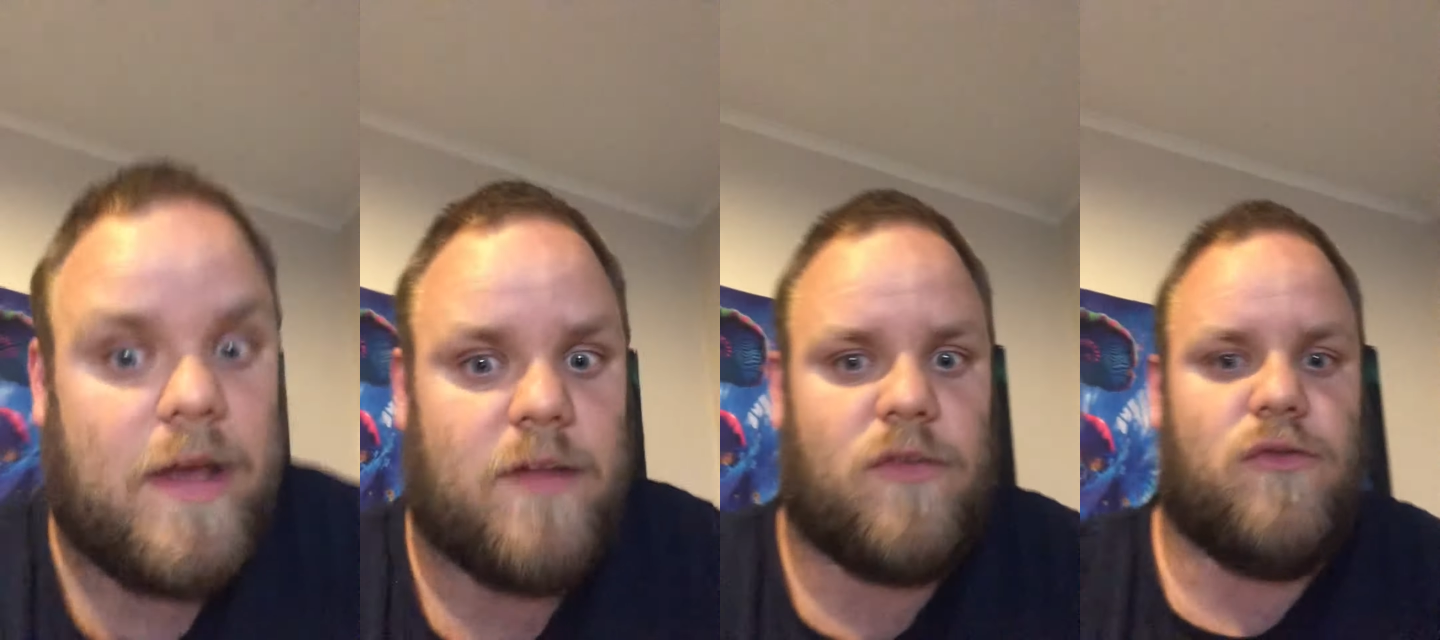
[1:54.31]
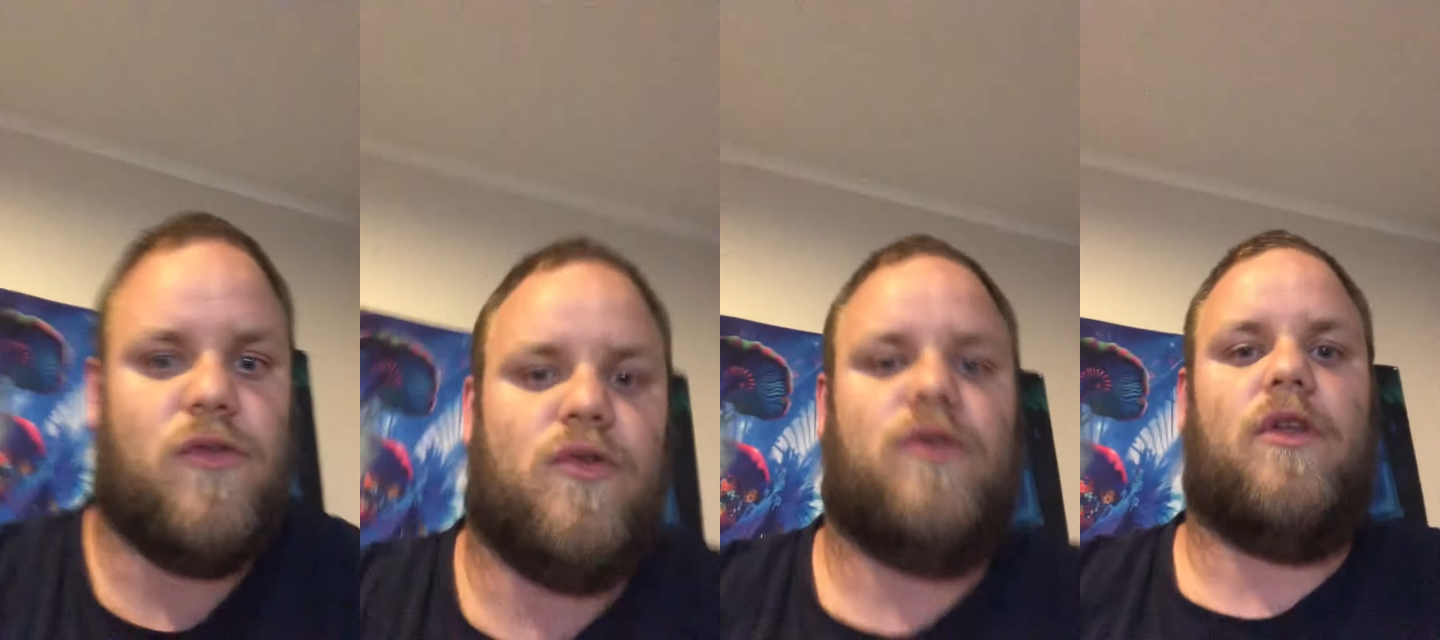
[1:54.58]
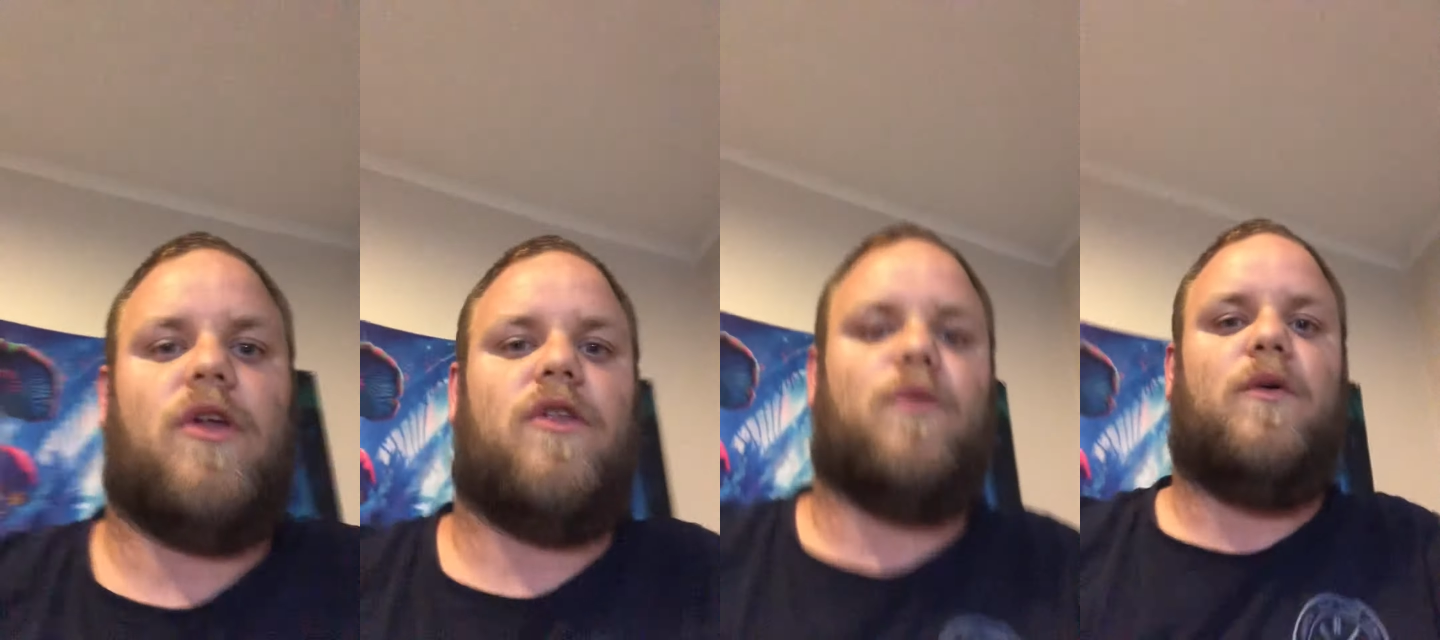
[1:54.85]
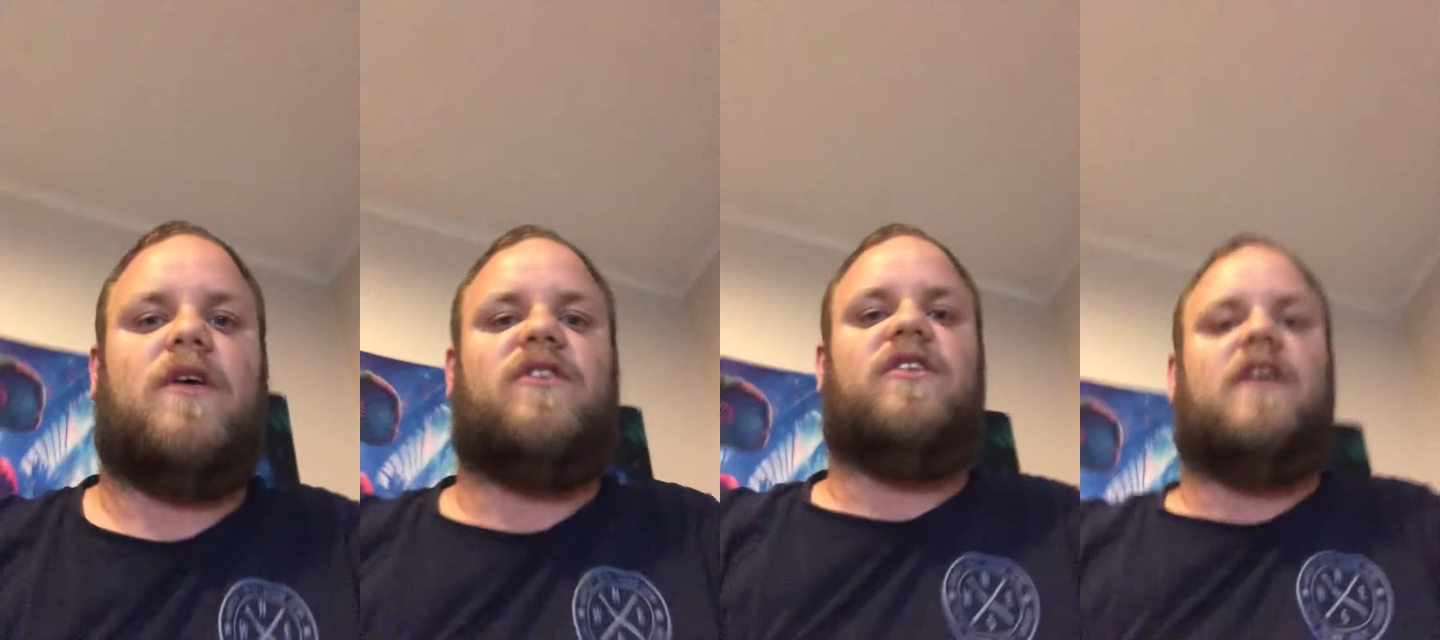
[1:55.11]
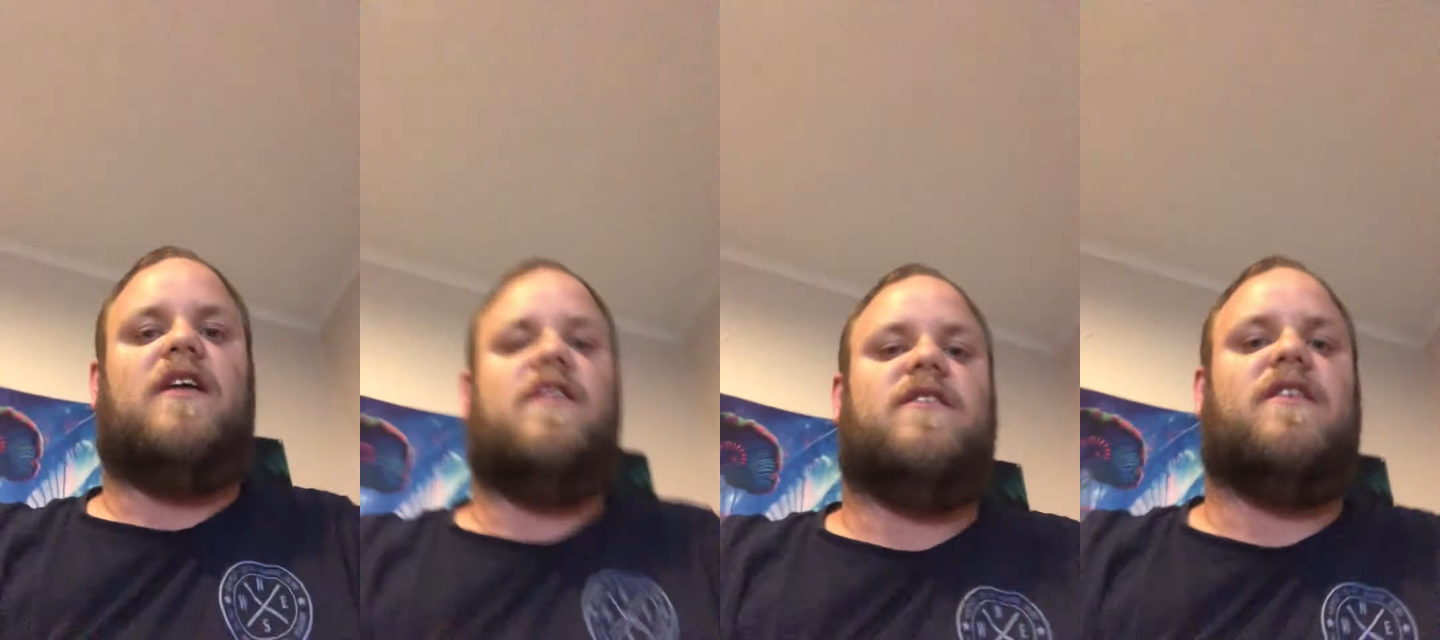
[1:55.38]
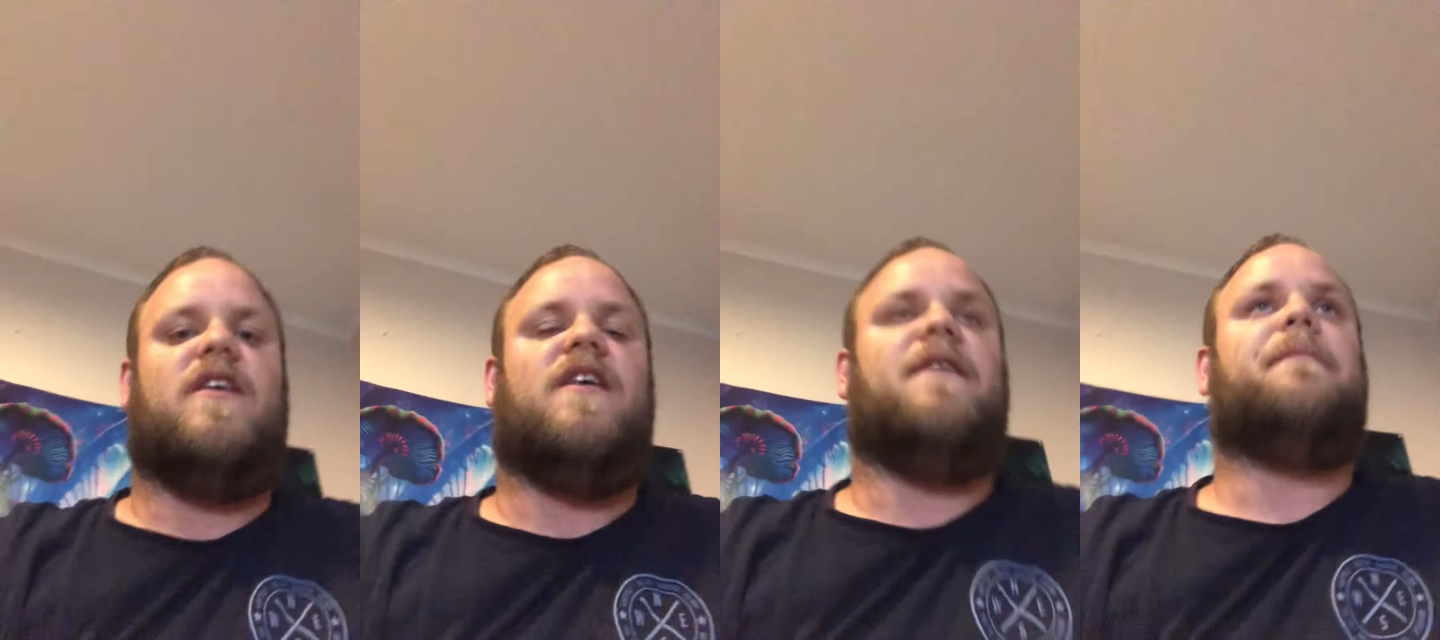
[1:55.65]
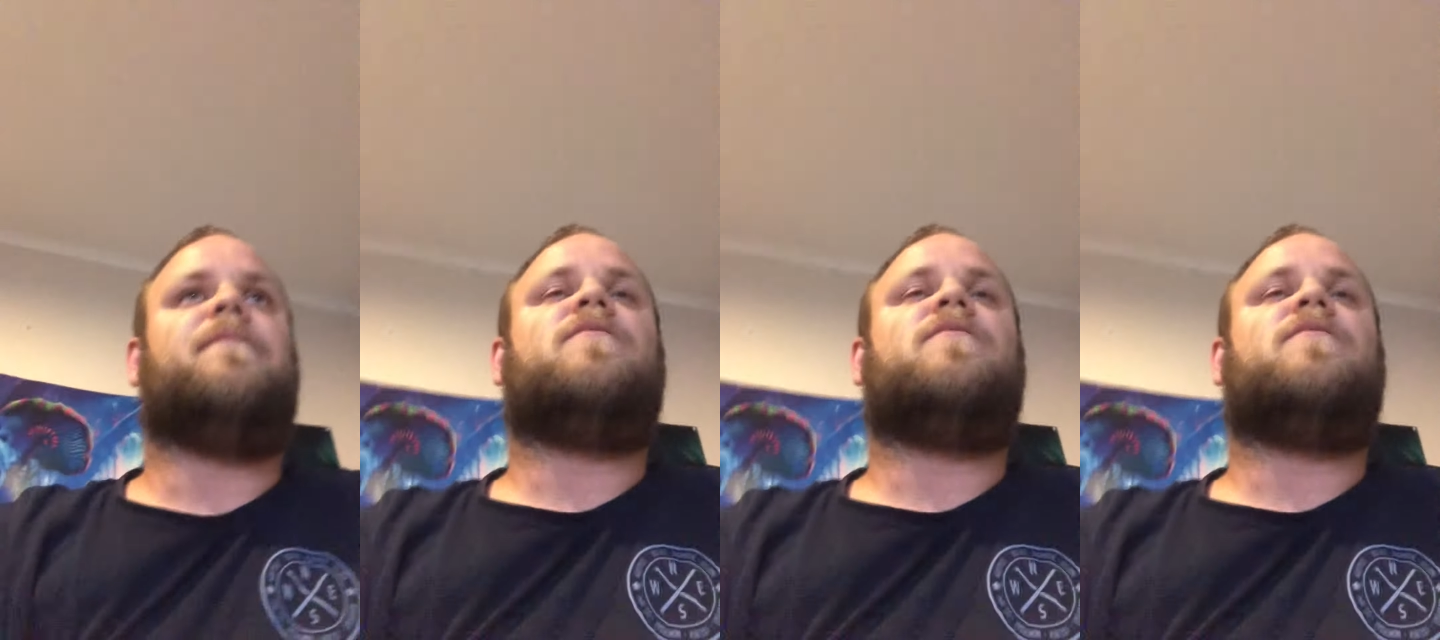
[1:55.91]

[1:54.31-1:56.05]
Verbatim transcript: to do it otherwise, and uh,